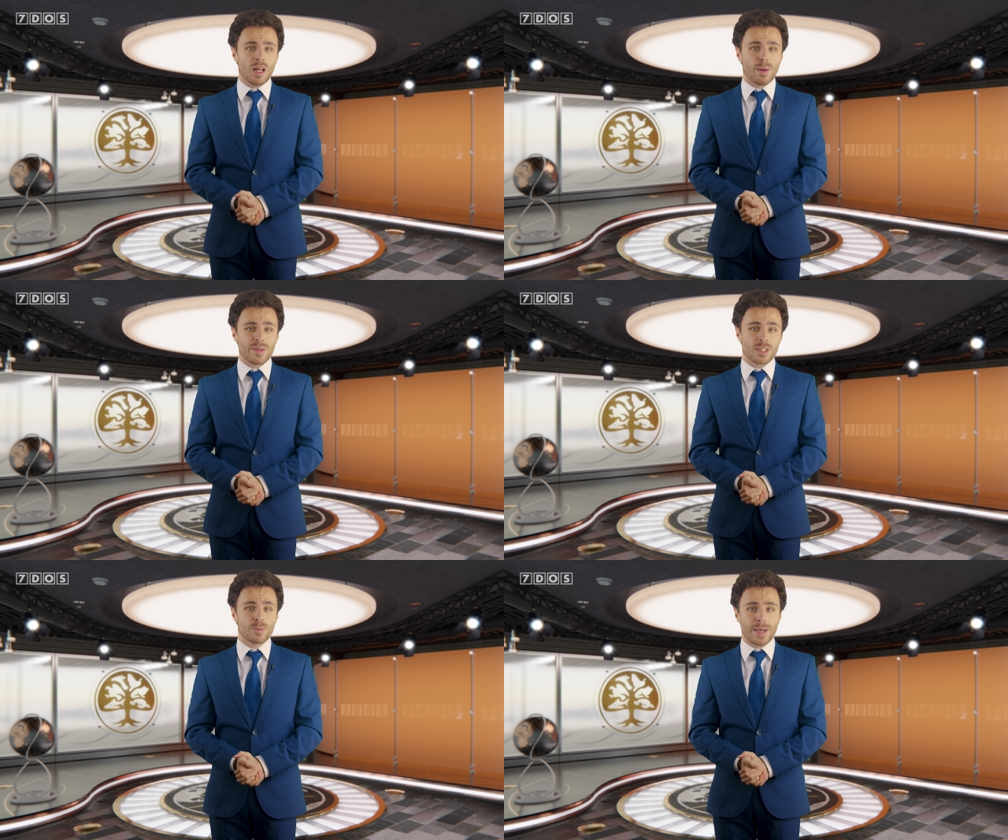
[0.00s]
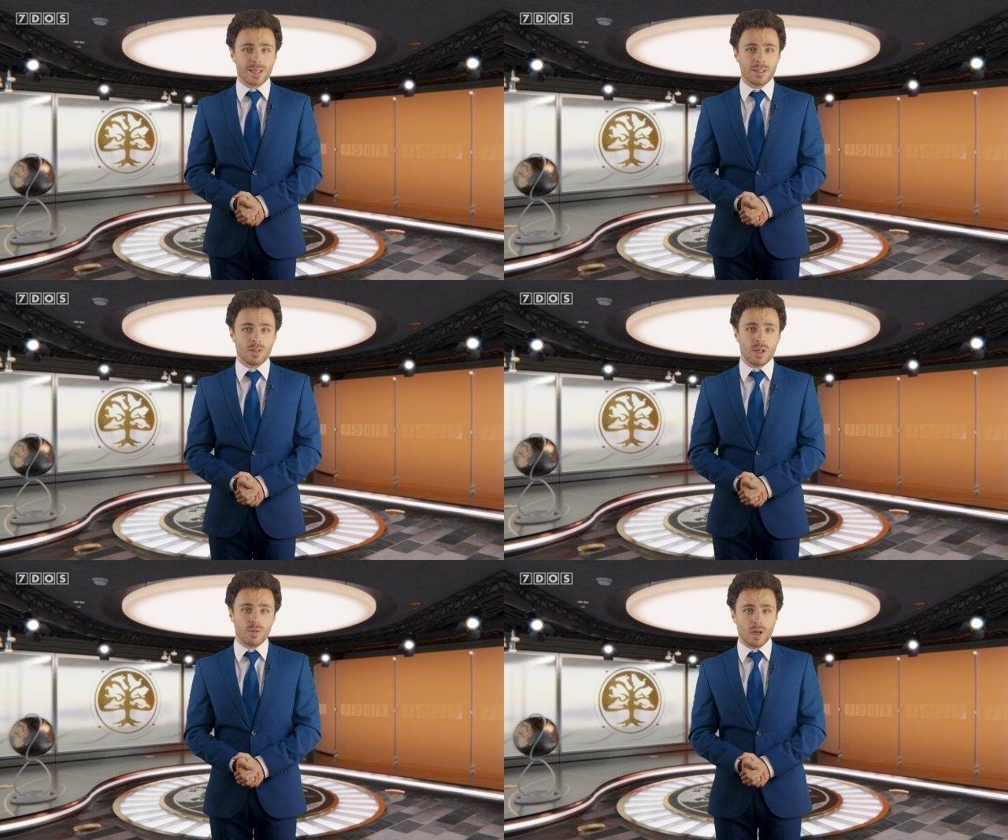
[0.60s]
about the
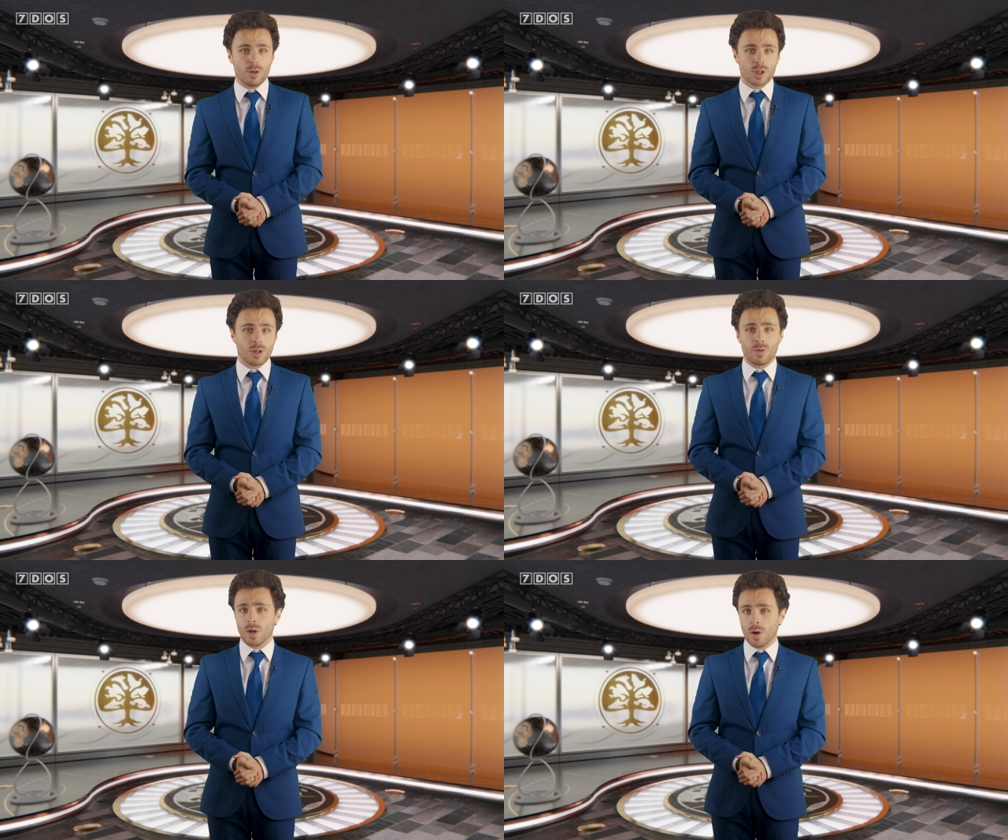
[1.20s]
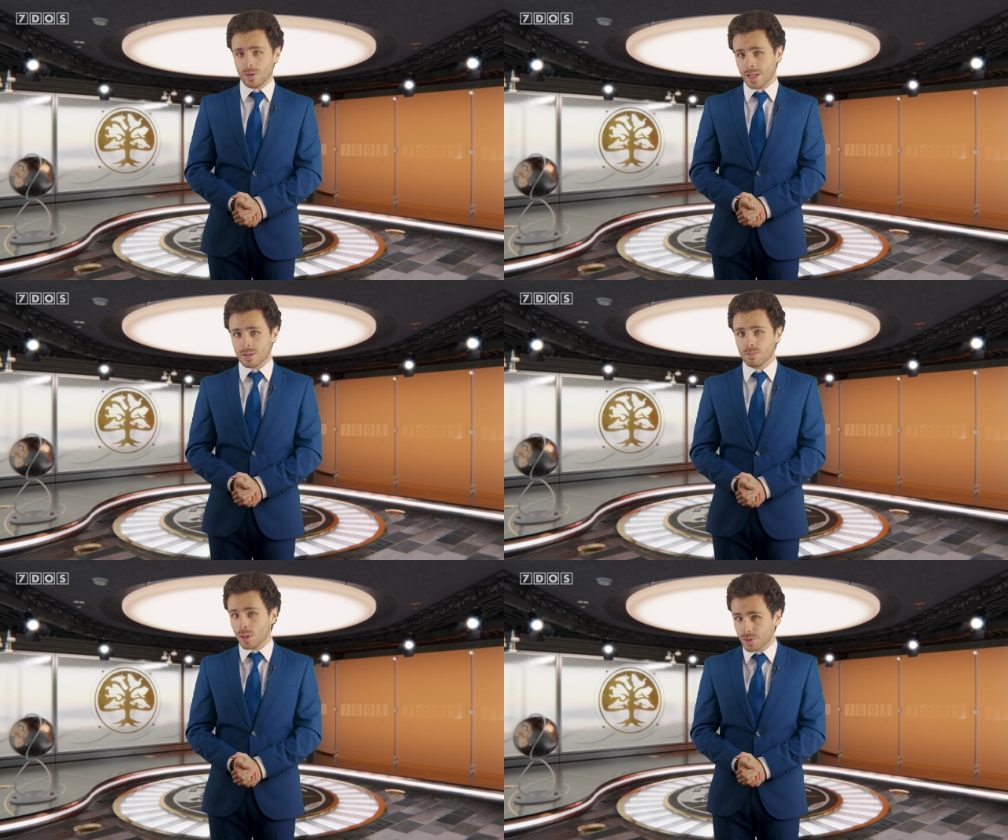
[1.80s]
speculative evolution of the Loch
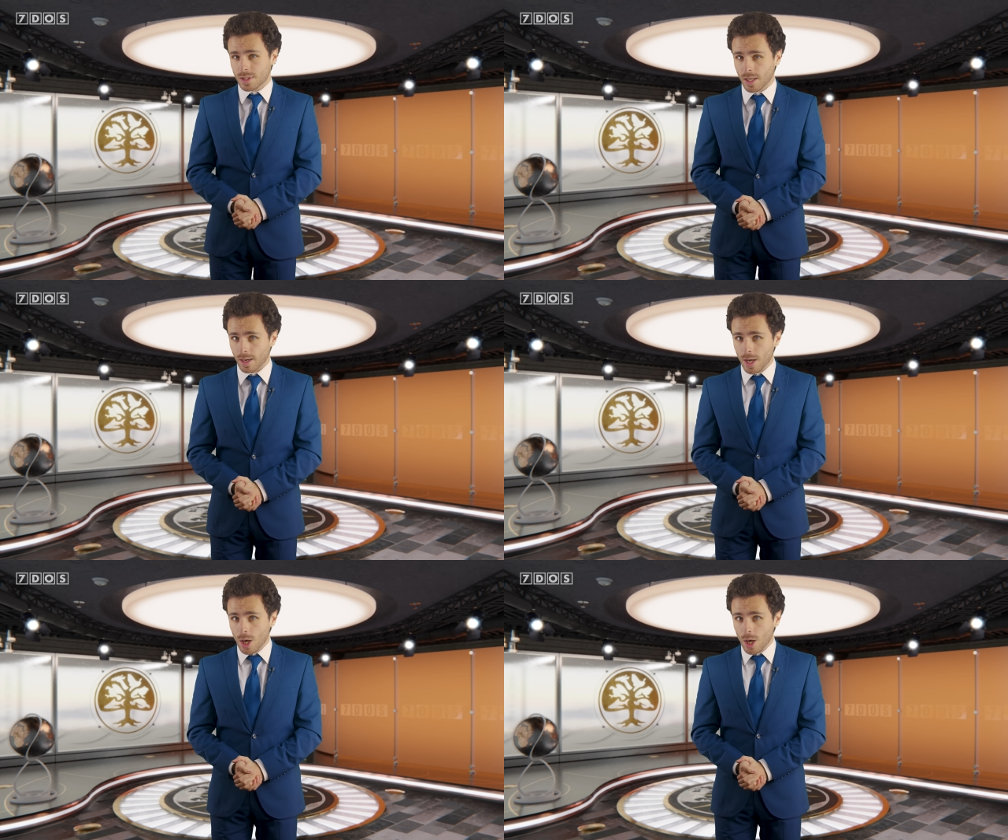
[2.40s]
Ness Monster,